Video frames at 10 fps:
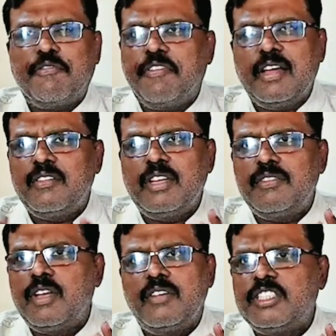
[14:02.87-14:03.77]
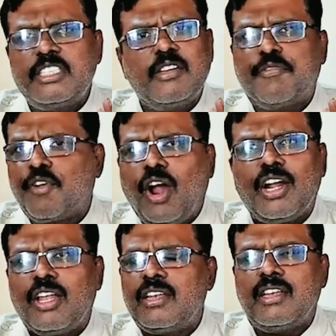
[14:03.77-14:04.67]
a fraud
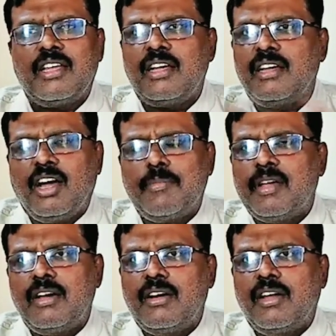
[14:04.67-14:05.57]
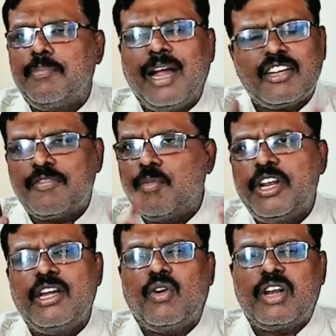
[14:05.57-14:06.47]
on part of
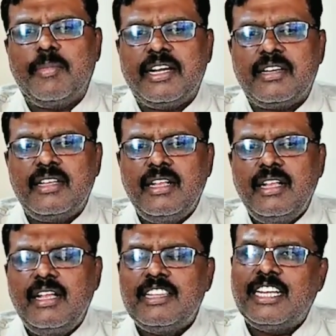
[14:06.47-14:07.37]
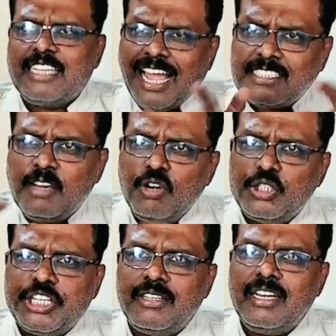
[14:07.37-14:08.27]
Modi government. The tax
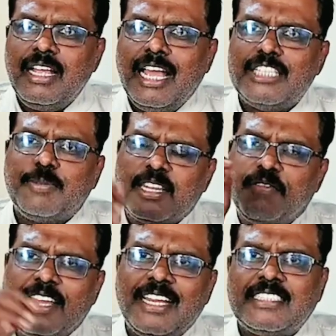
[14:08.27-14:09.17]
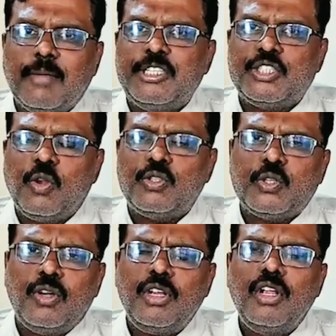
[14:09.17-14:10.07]
devolution, as per the Finance Commission
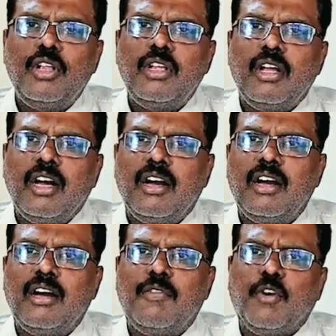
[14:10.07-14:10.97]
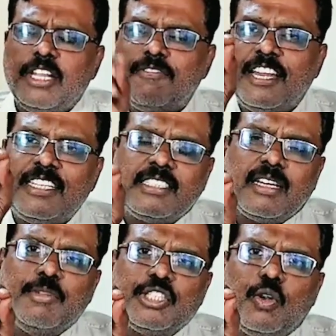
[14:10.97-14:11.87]
also, 14th Finance
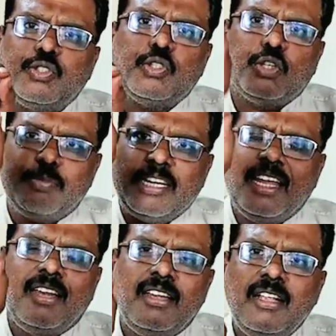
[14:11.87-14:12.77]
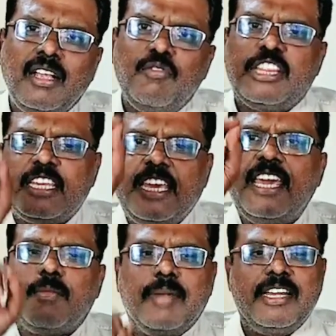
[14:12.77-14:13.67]
Commission also should be done with
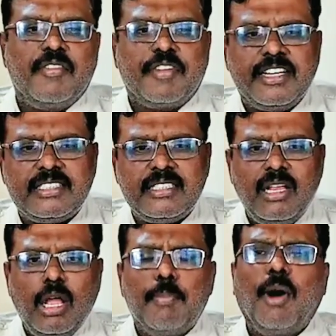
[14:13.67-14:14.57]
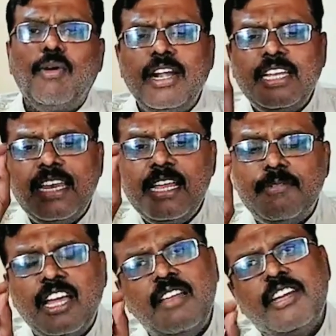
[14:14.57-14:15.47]
care, my dear friends. Poverty
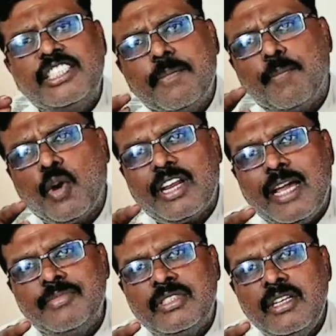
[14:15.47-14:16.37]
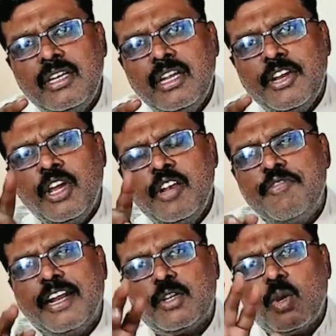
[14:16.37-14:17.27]
elevation programs, in
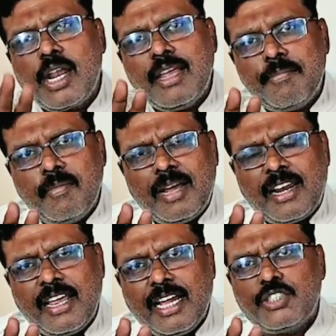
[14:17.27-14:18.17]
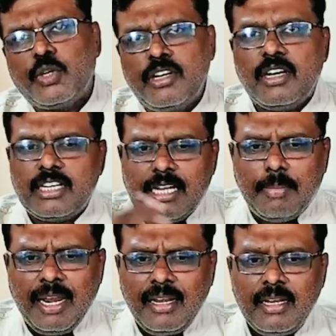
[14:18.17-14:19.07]
fact, rural and Manrega should
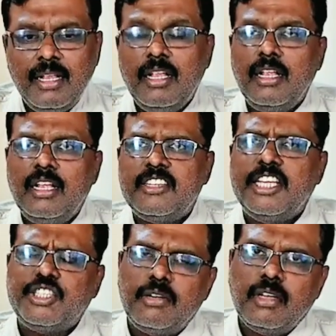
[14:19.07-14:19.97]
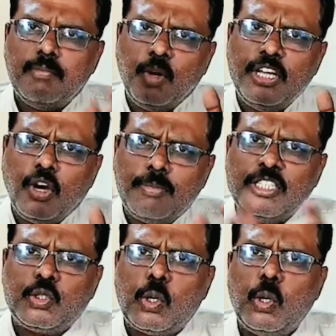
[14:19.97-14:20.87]
double. Modi government
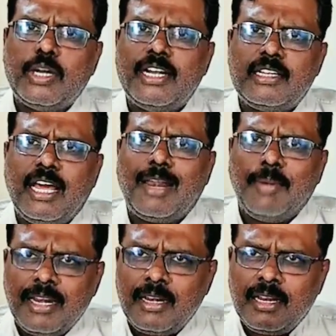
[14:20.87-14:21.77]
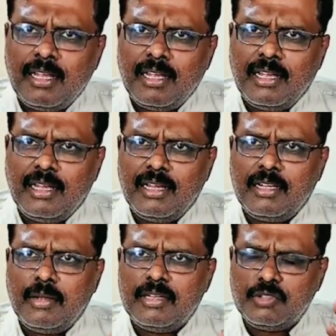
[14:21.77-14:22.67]
should look at urban
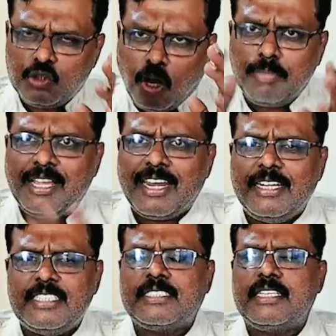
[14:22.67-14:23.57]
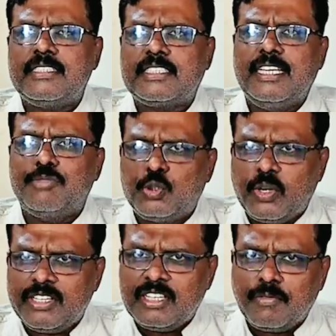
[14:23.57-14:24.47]
job guarantee schemes
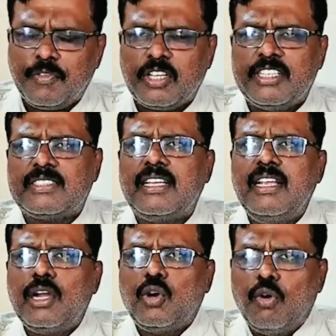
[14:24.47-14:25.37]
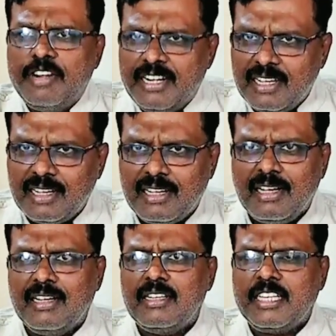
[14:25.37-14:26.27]
for this COVID,
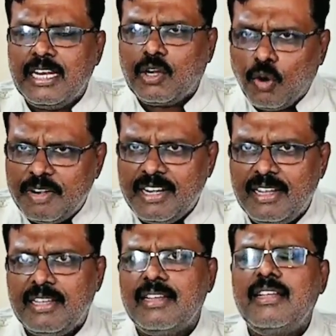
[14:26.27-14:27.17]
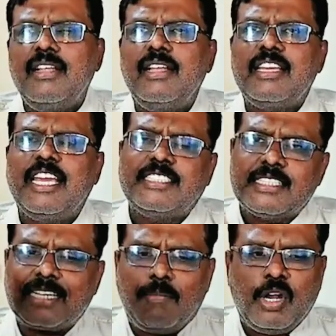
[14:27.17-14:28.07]
till COVID
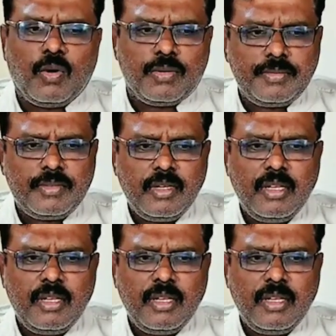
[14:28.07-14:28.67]
cases come down.